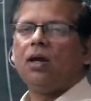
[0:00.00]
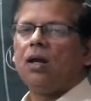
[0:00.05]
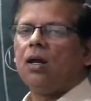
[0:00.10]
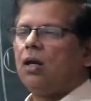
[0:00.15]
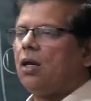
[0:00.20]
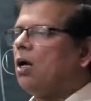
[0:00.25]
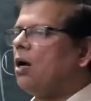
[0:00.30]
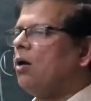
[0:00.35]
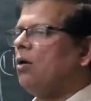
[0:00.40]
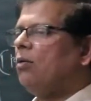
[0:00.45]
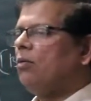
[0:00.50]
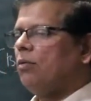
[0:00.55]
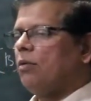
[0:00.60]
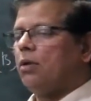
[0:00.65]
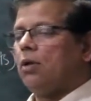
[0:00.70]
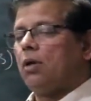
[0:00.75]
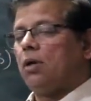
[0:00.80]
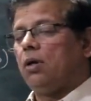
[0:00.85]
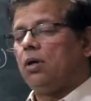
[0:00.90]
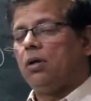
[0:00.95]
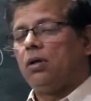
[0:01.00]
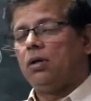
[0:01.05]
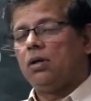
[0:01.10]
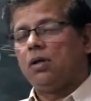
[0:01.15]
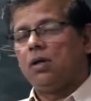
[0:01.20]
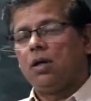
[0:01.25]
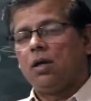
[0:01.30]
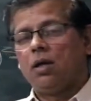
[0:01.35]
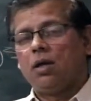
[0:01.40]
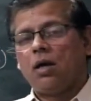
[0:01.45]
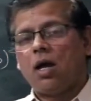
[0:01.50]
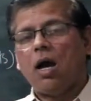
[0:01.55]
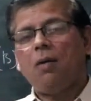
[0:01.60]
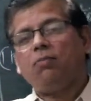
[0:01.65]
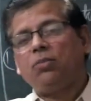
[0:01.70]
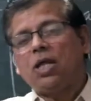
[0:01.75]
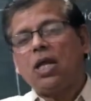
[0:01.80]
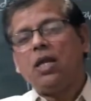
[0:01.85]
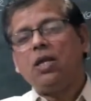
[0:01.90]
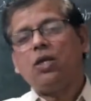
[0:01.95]
Now,
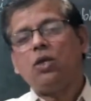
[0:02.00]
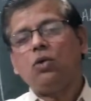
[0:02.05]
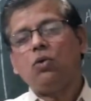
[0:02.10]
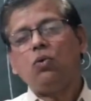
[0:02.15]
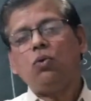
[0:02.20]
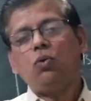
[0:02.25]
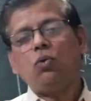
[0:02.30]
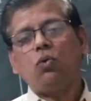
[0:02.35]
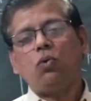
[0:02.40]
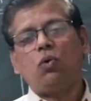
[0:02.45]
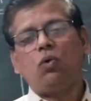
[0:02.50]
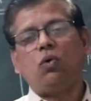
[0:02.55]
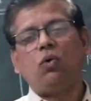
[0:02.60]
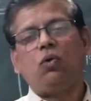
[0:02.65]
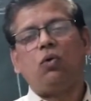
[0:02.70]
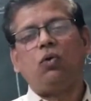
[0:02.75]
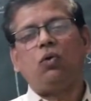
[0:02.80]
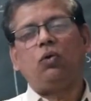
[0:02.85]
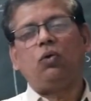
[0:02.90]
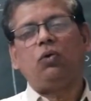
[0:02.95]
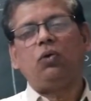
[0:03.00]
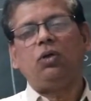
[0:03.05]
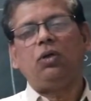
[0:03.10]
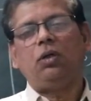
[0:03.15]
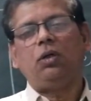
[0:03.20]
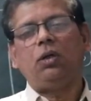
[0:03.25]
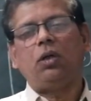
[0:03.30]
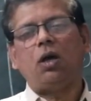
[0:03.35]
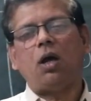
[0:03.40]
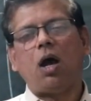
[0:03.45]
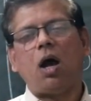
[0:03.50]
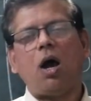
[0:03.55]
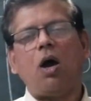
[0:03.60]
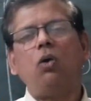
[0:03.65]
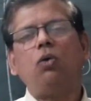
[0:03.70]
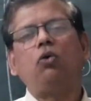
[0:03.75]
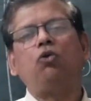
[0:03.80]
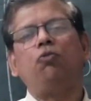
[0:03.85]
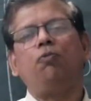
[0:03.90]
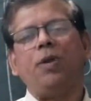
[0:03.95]
I'm telling you
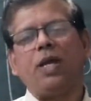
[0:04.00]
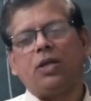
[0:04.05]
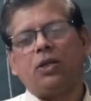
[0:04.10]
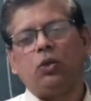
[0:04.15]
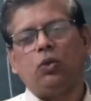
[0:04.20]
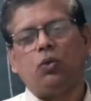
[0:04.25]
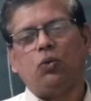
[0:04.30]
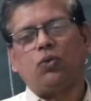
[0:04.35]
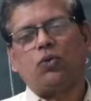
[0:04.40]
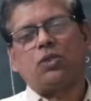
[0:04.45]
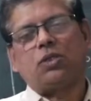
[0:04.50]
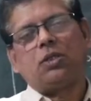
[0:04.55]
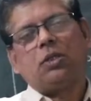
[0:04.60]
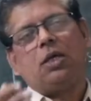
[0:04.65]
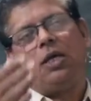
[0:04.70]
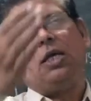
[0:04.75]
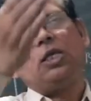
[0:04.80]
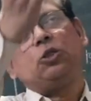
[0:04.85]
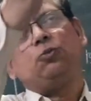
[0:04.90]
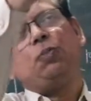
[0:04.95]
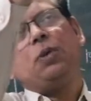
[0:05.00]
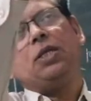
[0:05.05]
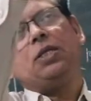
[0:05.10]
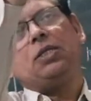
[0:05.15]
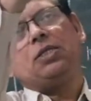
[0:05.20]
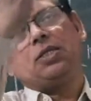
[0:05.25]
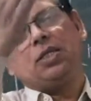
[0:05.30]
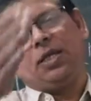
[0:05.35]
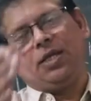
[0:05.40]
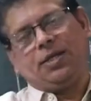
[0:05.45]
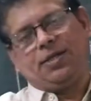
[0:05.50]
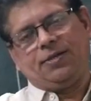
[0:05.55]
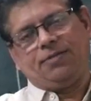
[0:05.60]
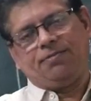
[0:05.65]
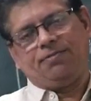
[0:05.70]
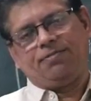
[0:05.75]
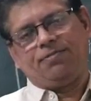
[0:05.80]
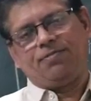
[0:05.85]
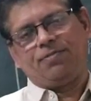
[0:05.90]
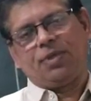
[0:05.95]
how to make notes. Speech is there.
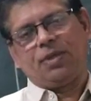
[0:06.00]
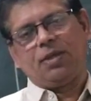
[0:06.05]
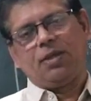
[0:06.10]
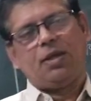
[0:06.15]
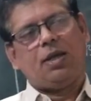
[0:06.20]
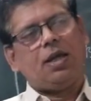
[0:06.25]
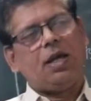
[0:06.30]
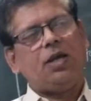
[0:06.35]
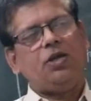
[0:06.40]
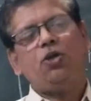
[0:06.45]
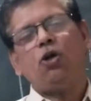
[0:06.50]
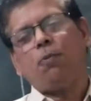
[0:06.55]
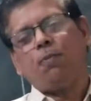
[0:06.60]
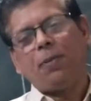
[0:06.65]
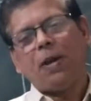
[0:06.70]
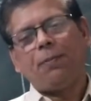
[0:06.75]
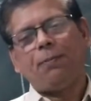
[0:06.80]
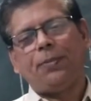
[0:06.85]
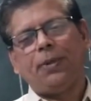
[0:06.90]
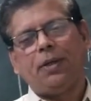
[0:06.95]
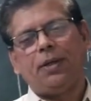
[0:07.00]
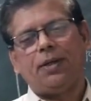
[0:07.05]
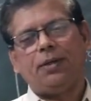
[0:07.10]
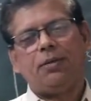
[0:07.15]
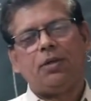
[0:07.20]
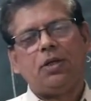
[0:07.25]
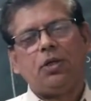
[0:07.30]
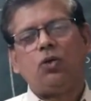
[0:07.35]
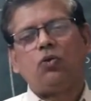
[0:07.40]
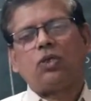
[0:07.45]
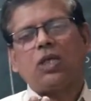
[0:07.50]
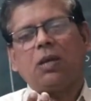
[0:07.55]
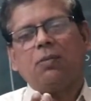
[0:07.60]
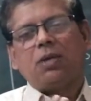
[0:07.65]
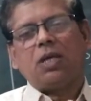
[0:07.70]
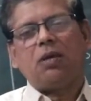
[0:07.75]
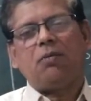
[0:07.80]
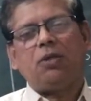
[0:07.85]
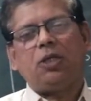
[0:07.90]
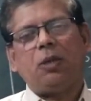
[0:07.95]
In your paper, you shall
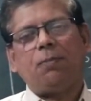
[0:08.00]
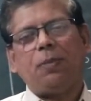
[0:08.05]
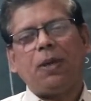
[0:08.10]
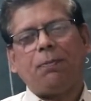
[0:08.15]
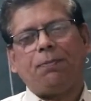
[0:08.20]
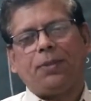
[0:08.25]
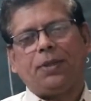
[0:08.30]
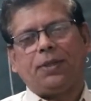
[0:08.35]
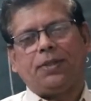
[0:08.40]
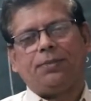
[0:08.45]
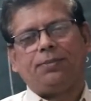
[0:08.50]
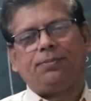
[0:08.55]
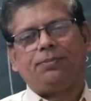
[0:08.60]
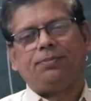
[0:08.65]
be given the paper.